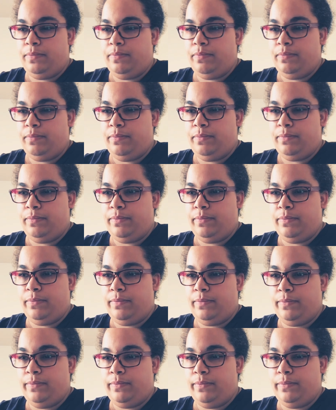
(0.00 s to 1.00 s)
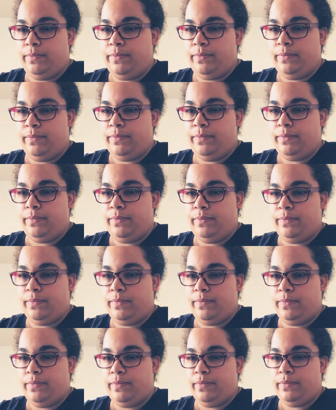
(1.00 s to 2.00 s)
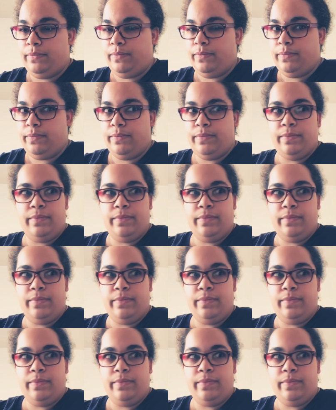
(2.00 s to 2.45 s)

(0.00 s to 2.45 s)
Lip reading: No one is speaking in this clip.